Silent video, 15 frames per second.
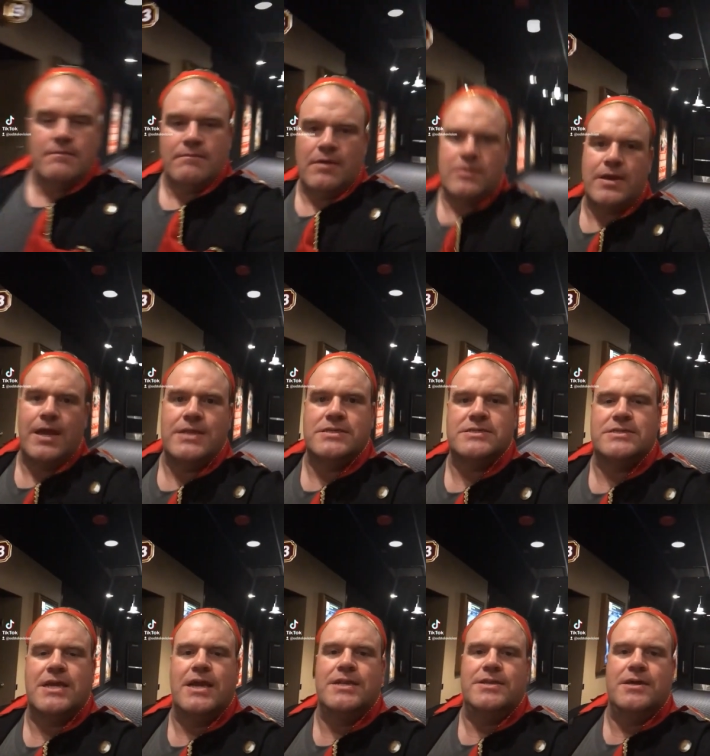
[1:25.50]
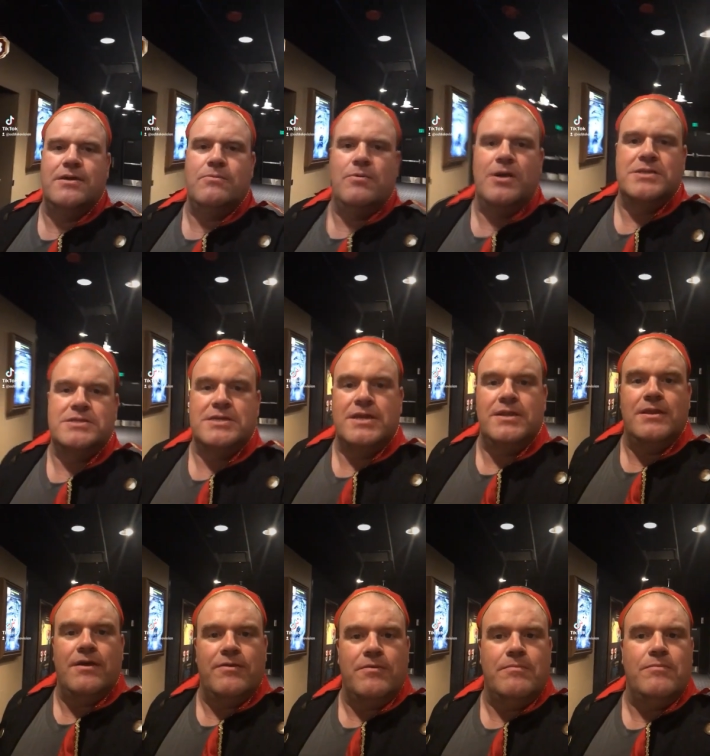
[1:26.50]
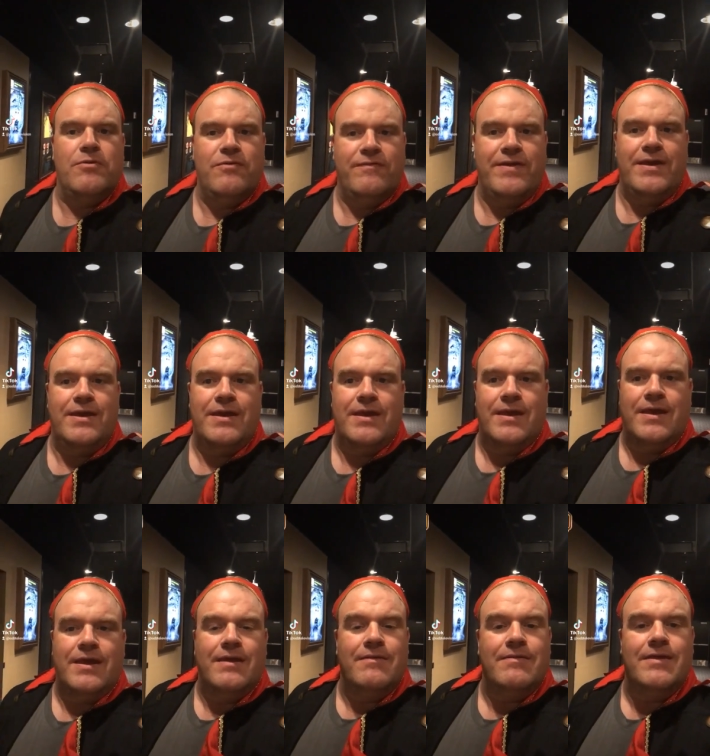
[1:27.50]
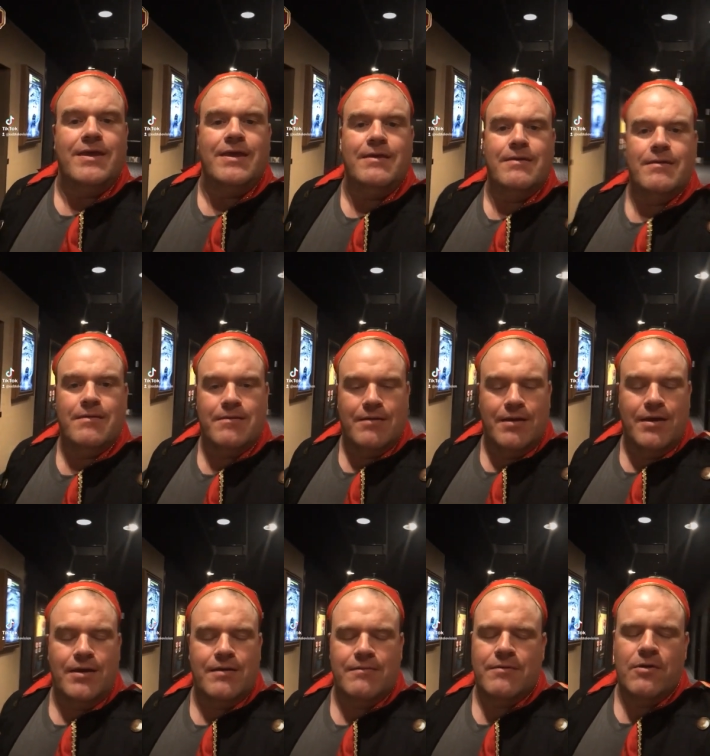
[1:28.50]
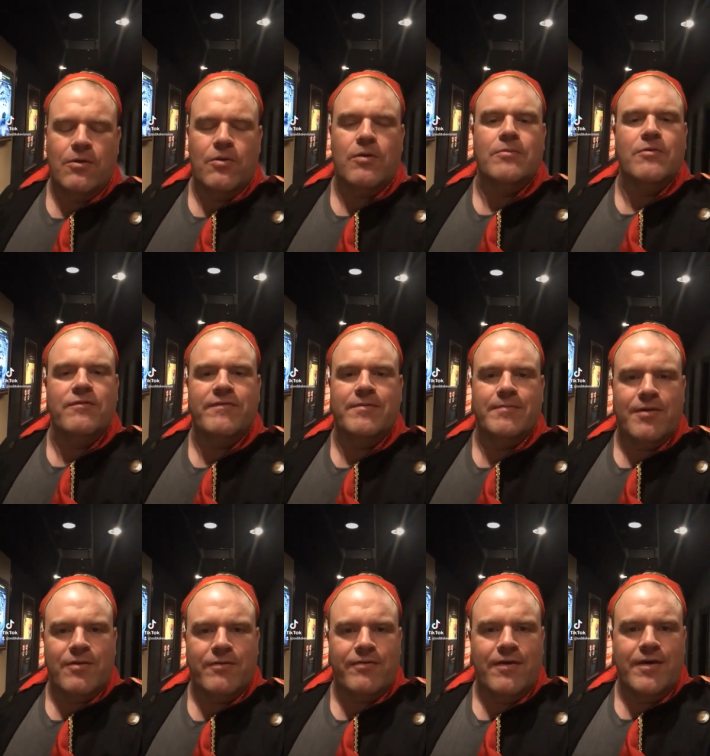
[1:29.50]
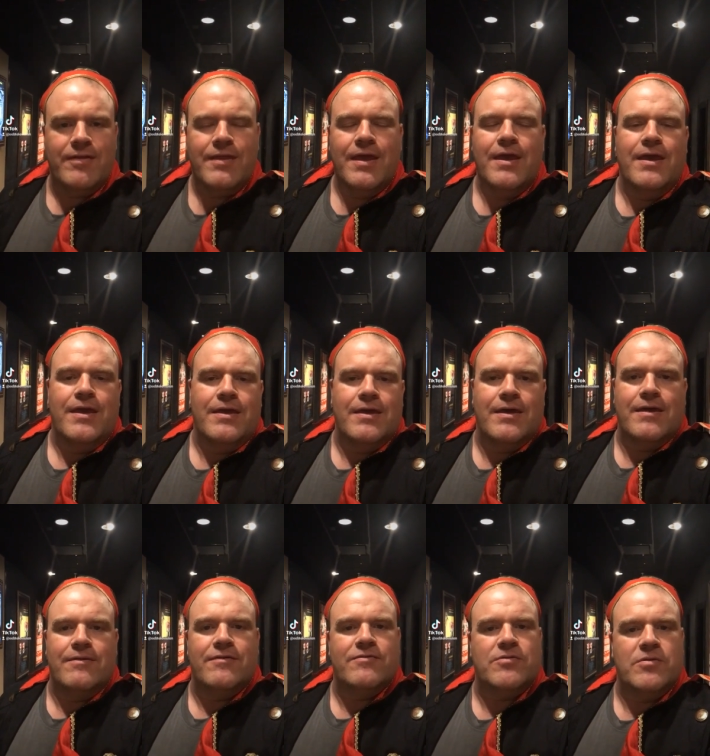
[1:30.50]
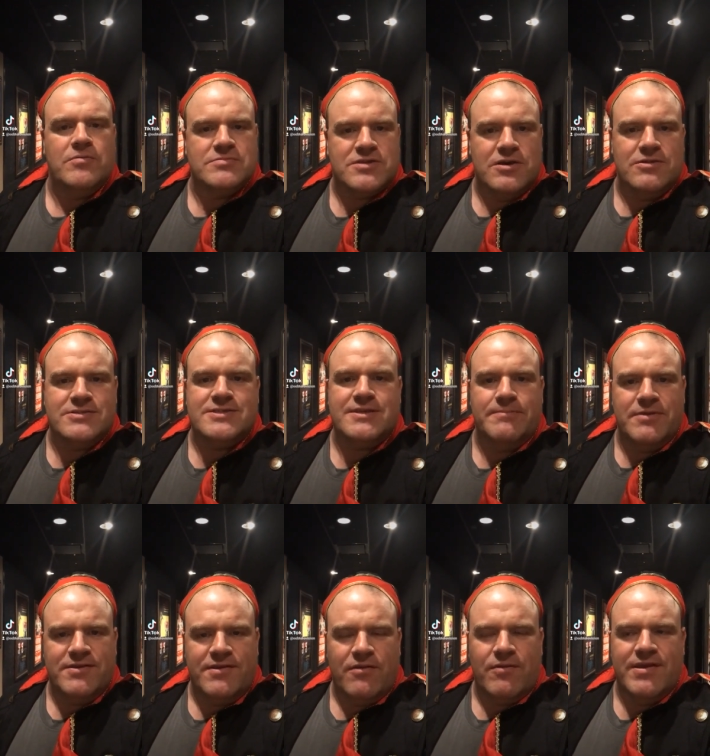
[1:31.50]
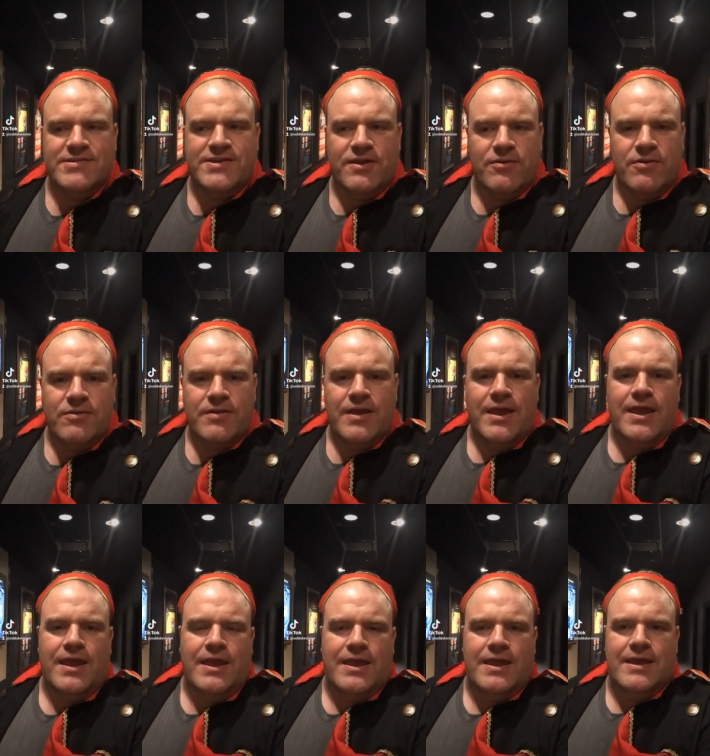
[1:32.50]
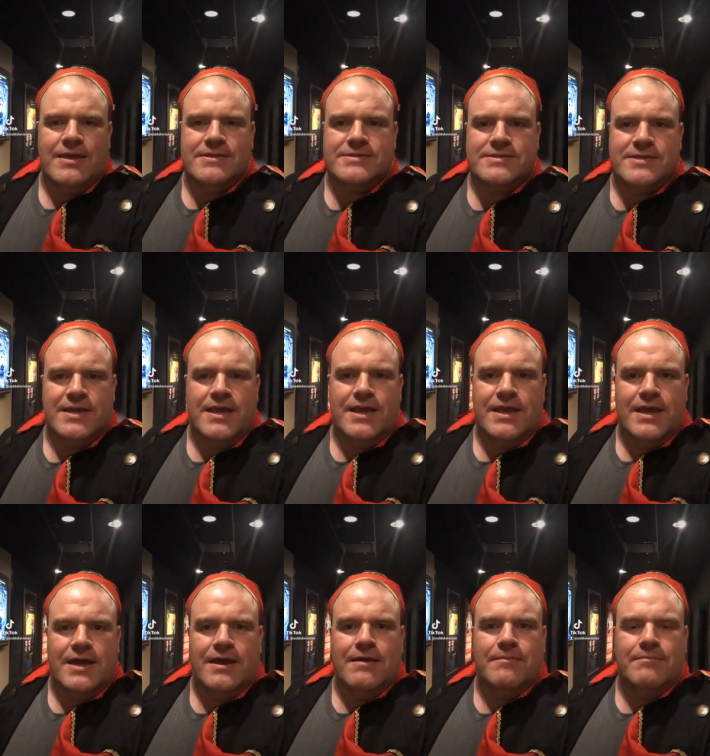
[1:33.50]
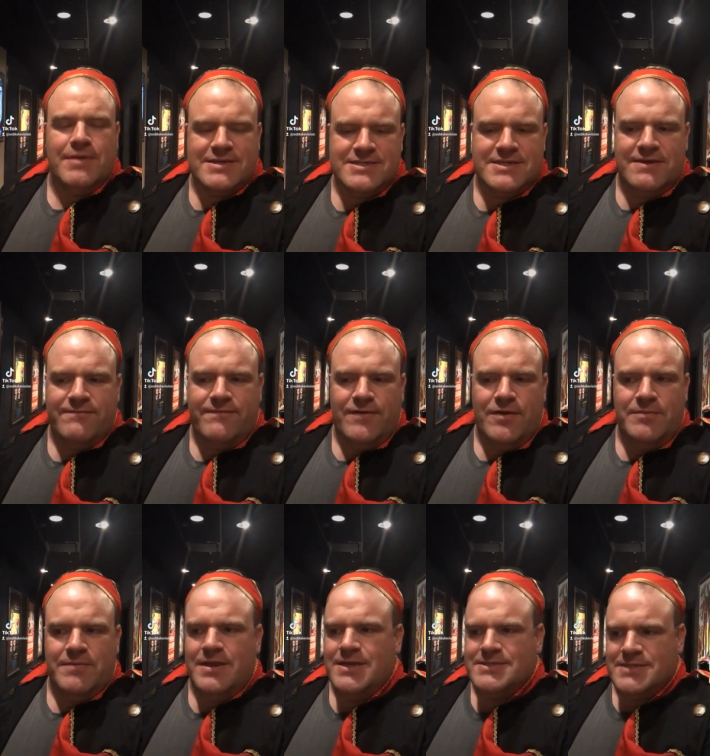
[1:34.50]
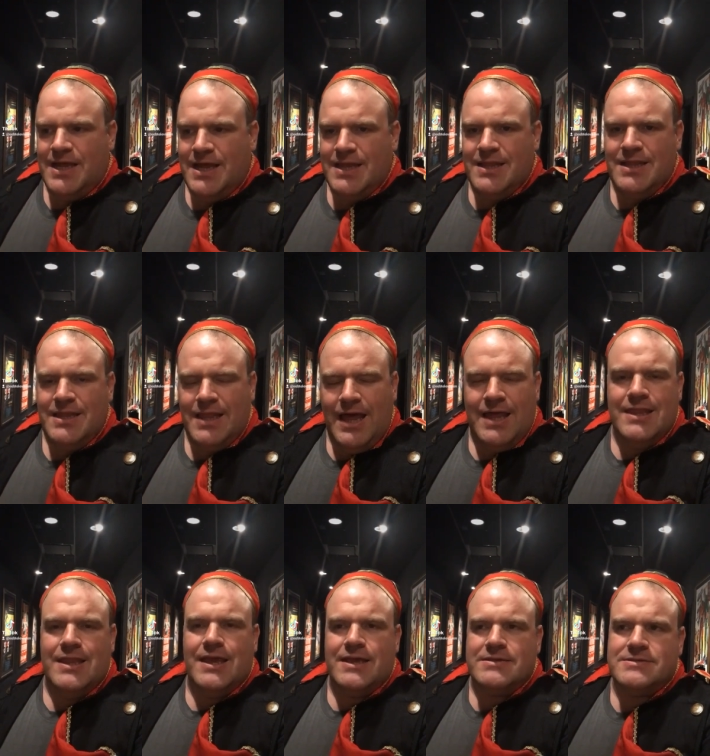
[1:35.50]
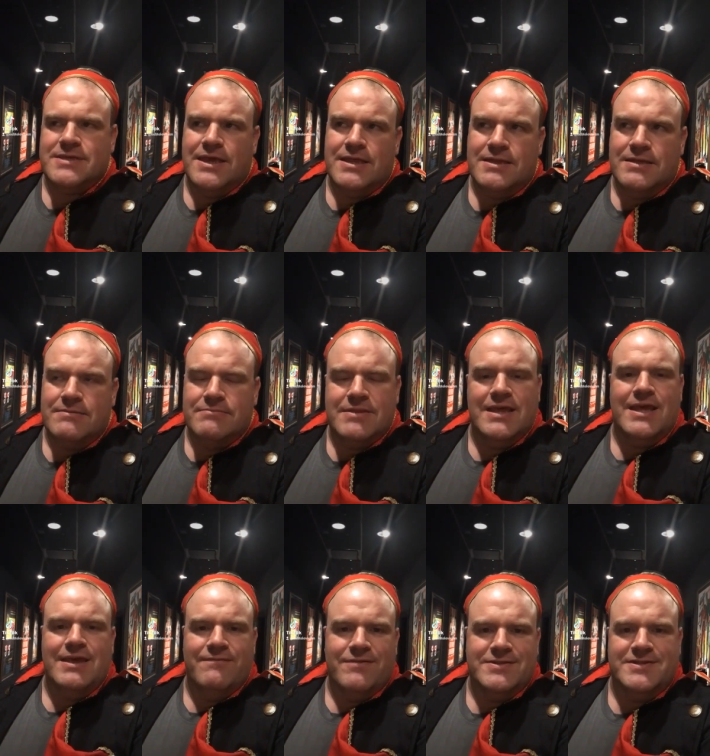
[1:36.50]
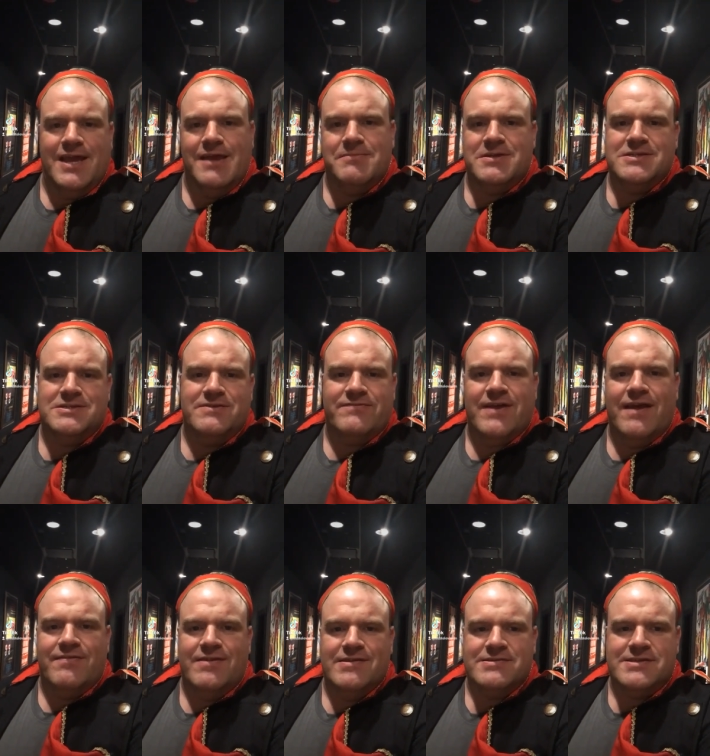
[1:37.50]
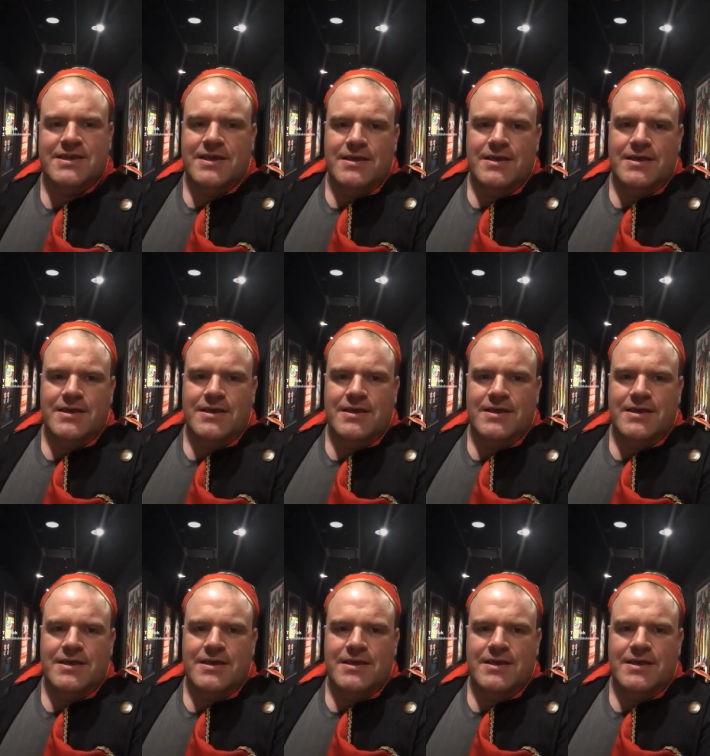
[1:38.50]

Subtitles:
Okay, just got done watching another movie in the horror movie marathon. This one was called Cemetery Terror. It's a Mexican film, and it's a lot like, say, the Evil Dead, because you've got this,